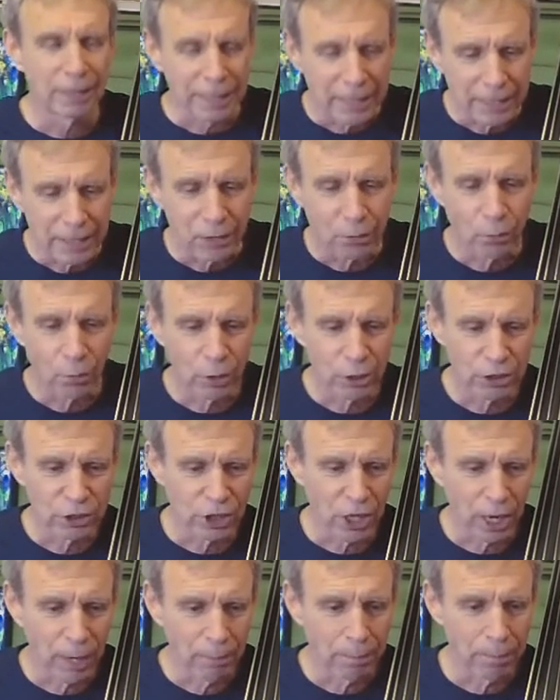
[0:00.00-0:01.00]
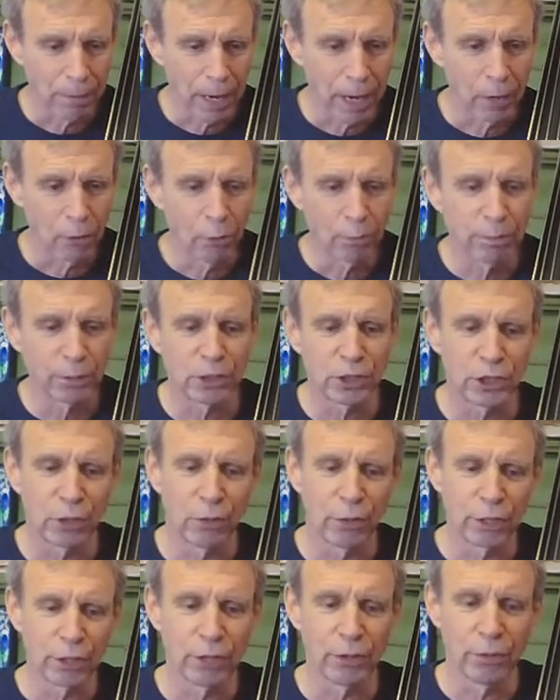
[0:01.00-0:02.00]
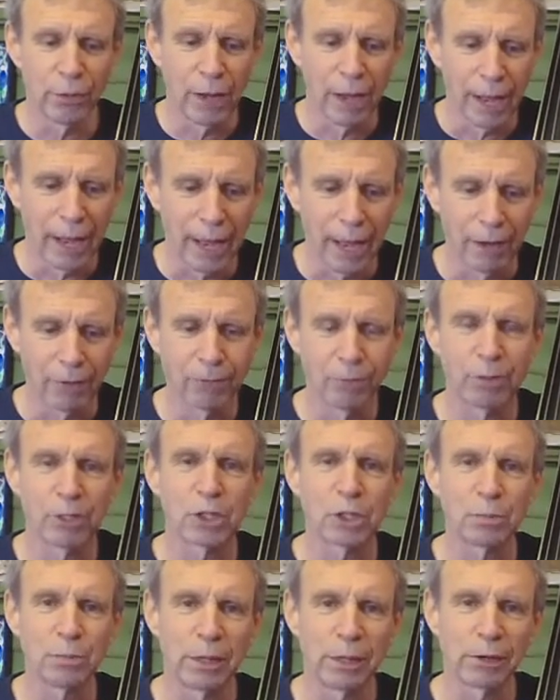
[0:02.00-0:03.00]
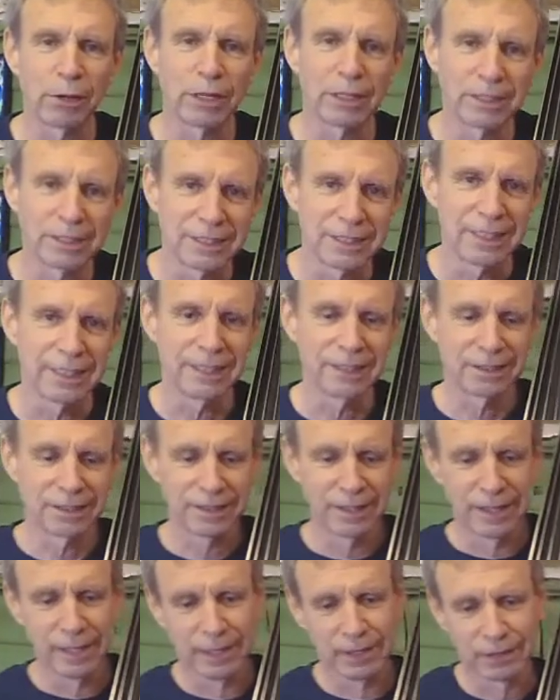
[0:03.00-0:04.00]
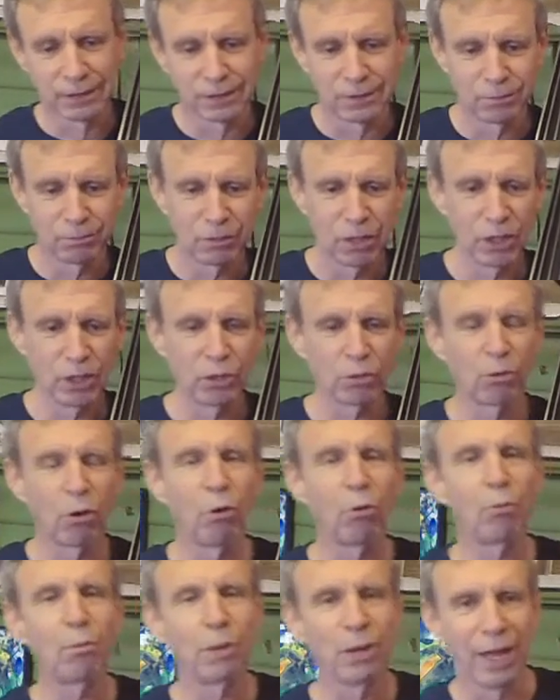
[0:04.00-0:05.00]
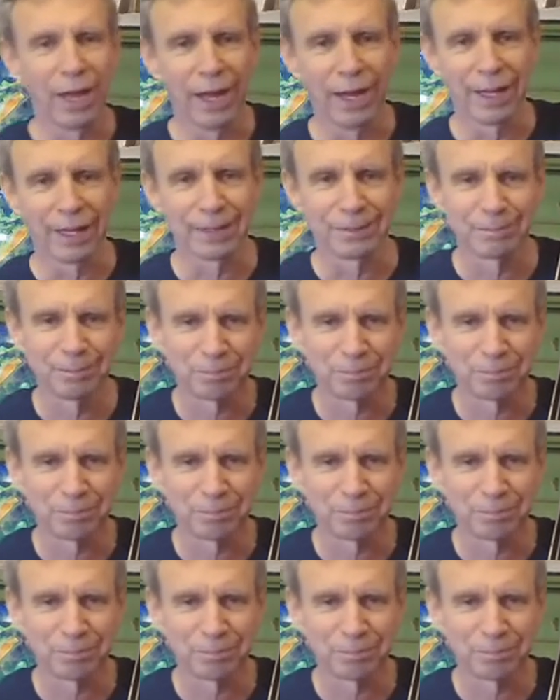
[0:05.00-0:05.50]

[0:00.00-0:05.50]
In the workshop, I will be showing you how to experience these things in your own playing.